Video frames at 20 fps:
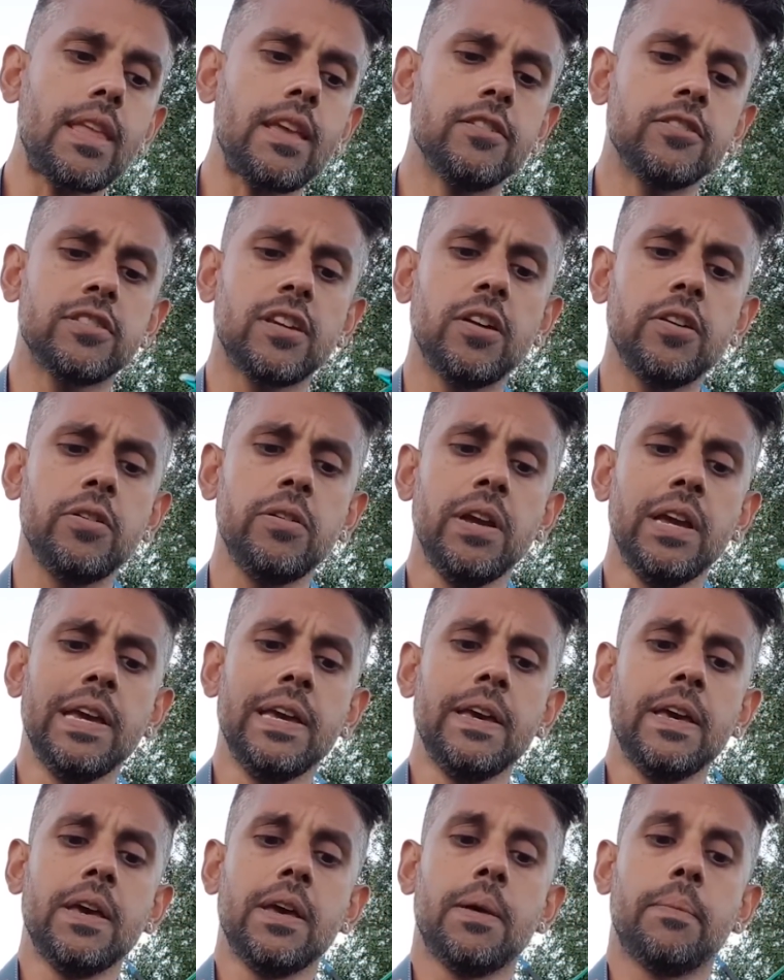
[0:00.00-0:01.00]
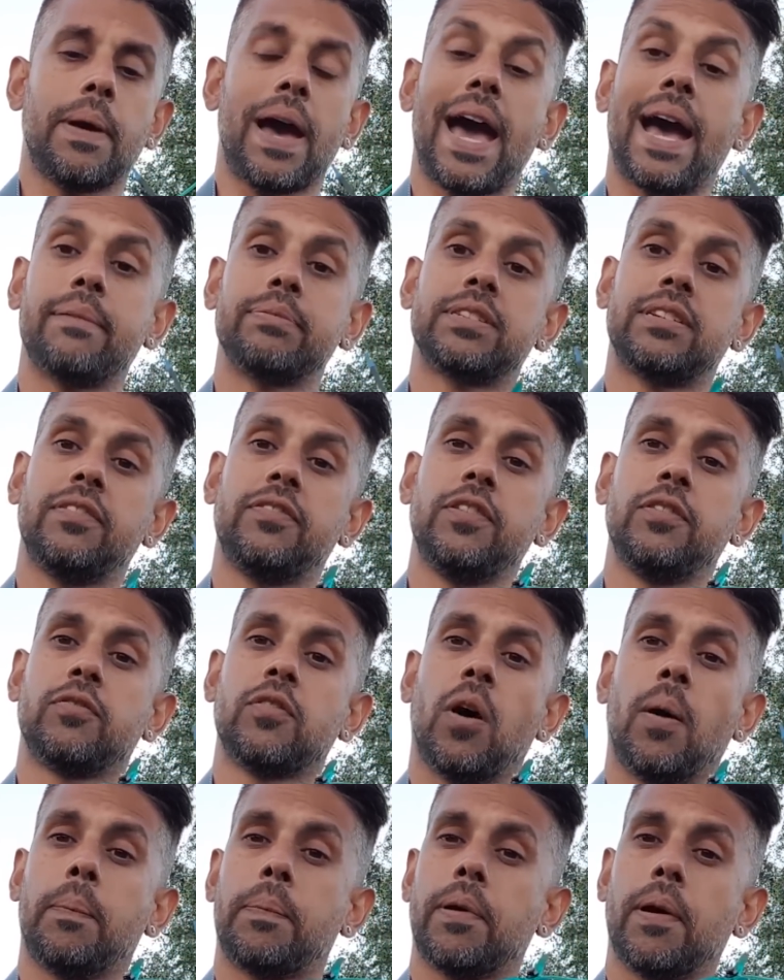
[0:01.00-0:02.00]
So perhaps if you've
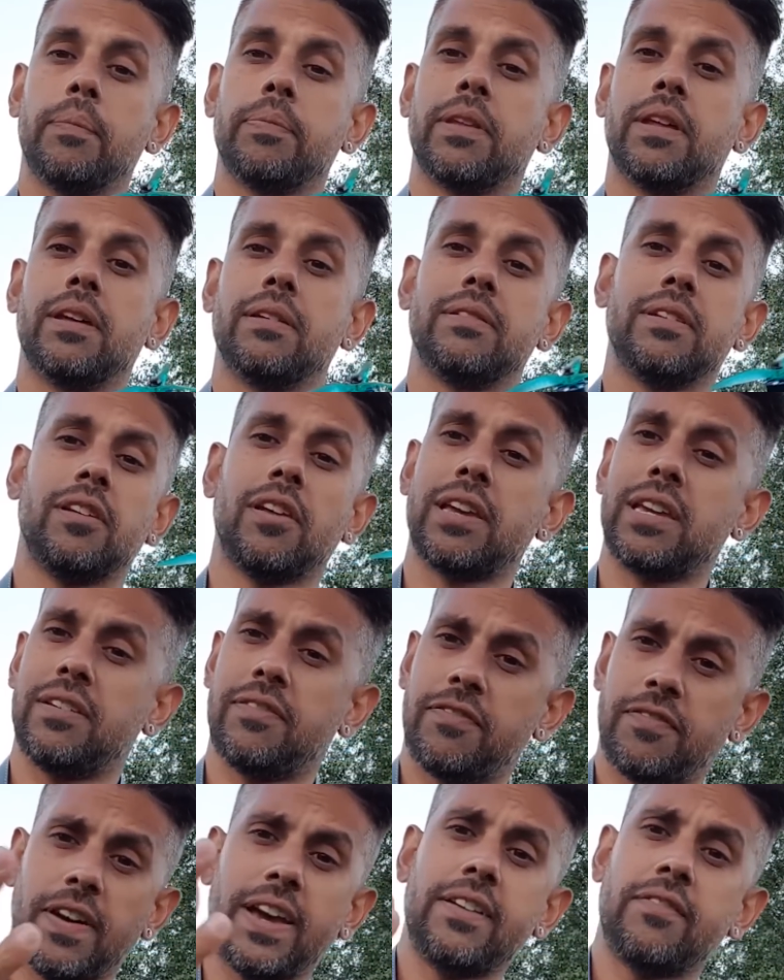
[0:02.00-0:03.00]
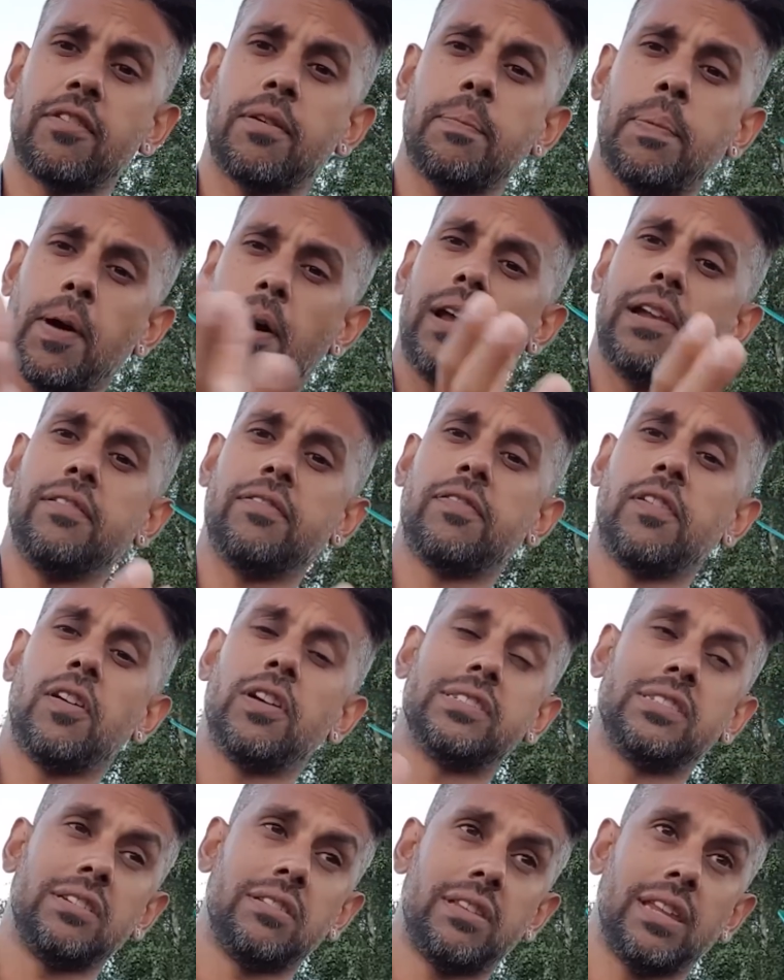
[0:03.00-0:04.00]
got a prop that, like, your favorite pilot
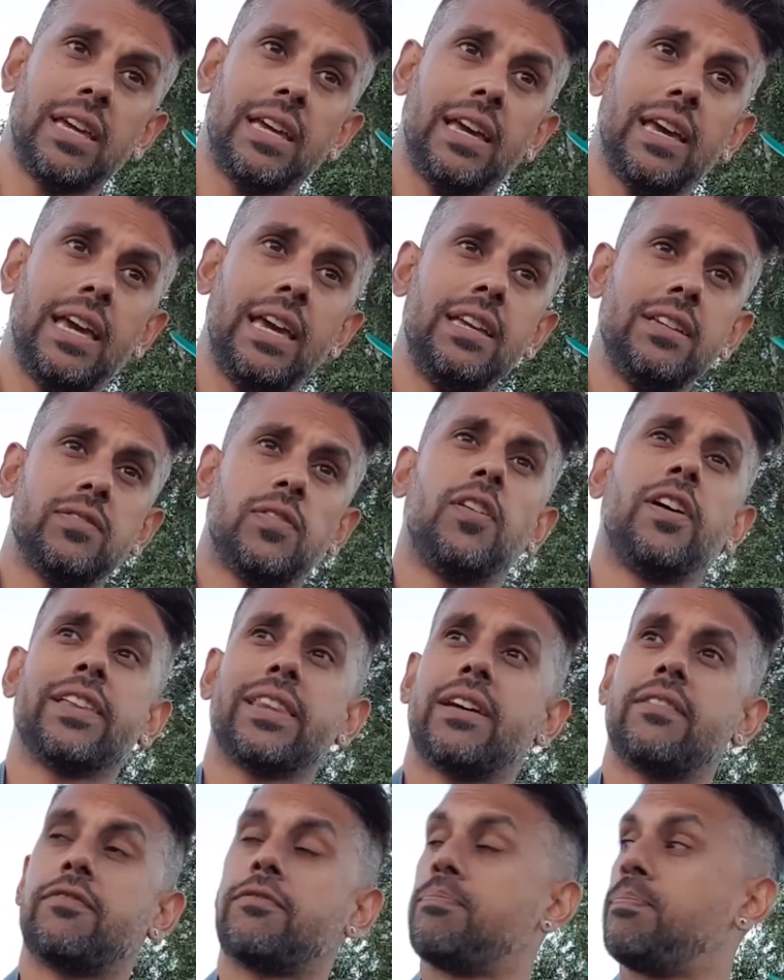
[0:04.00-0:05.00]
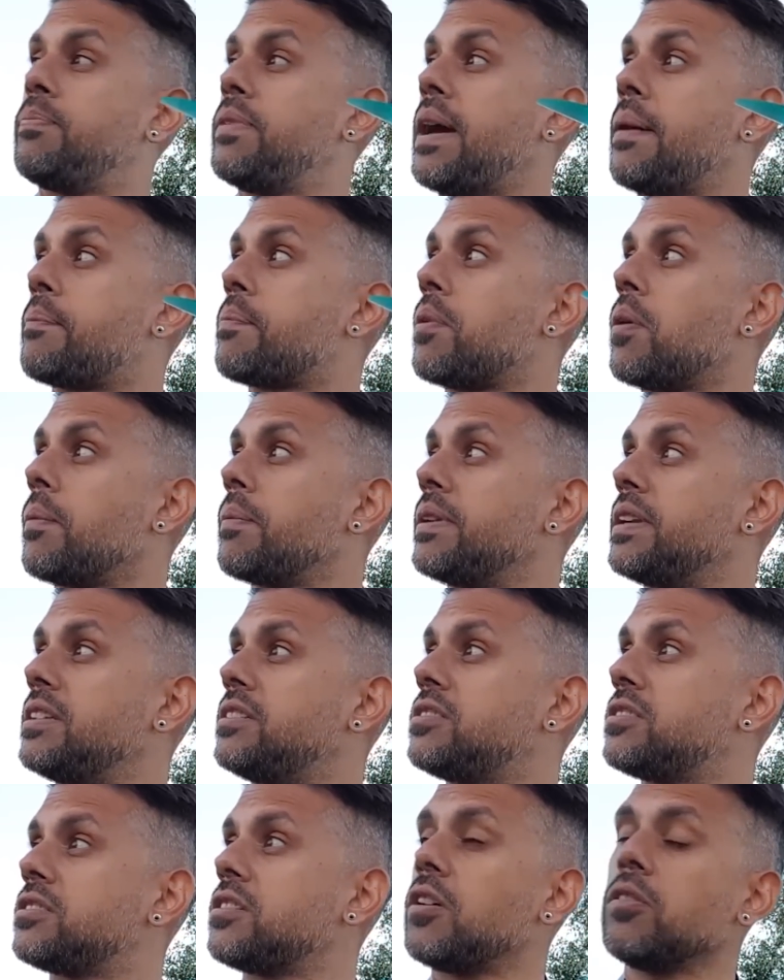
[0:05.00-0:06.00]
flies, and you think he's flying that prop and
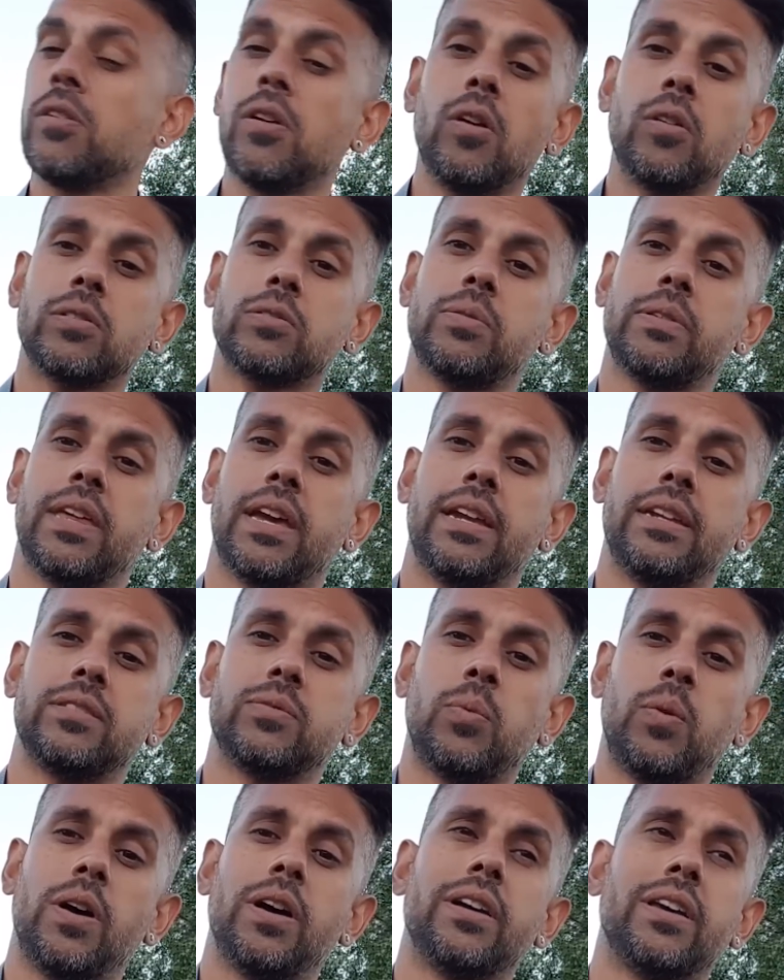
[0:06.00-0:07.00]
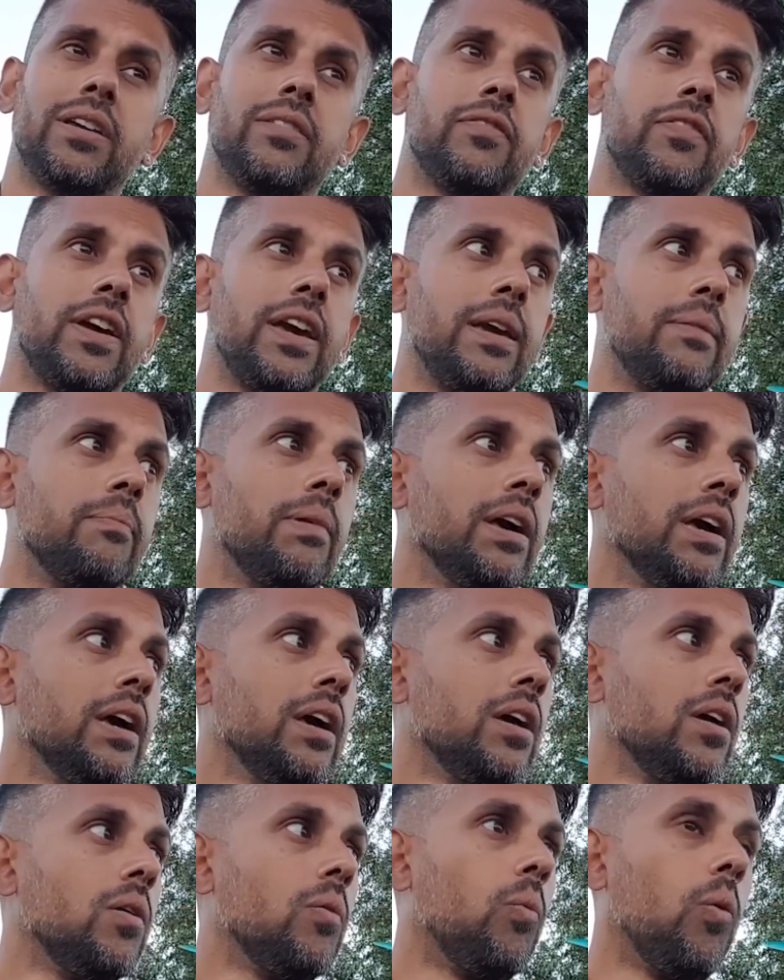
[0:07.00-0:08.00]
he's so locked with it and it's working for him,
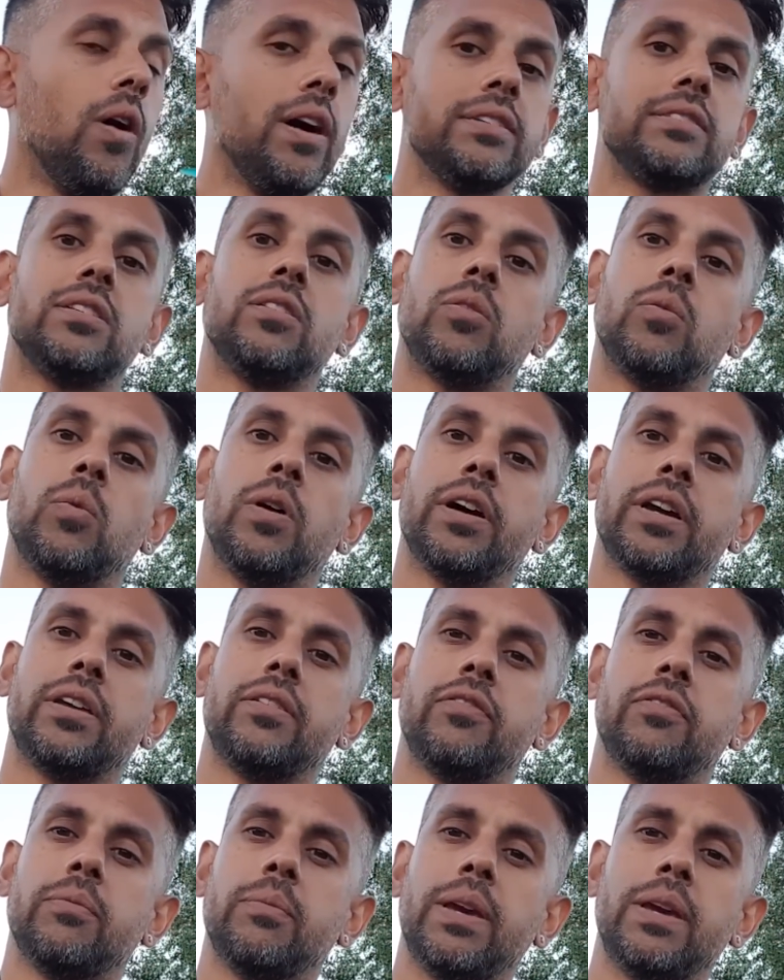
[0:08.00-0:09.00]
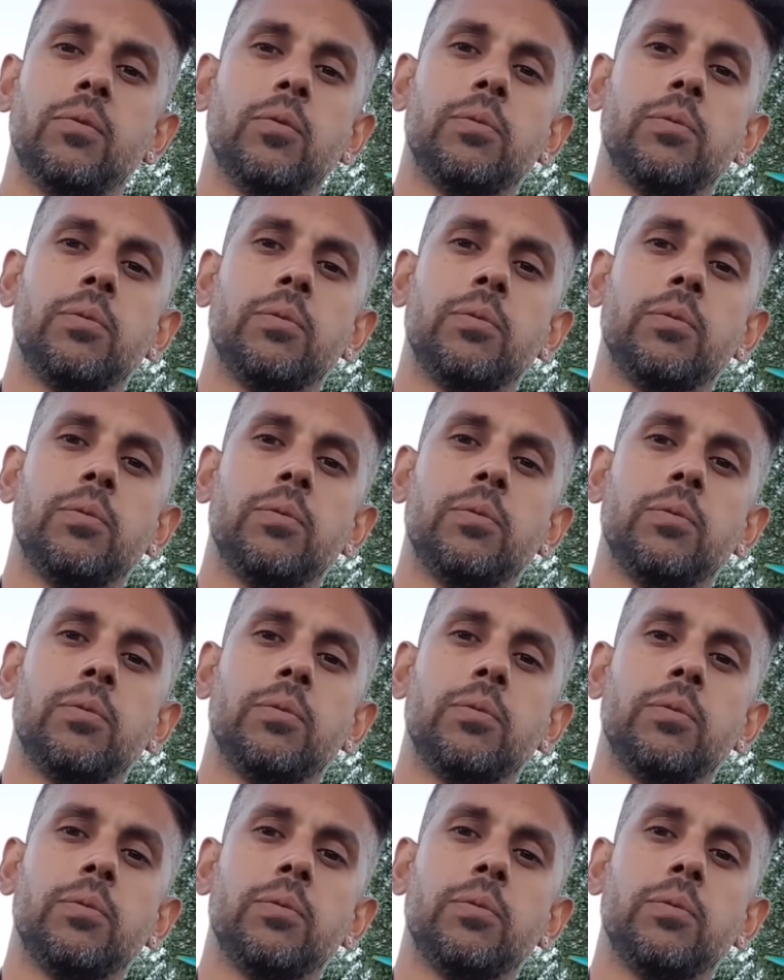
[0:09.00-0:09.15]
why is it not working for me?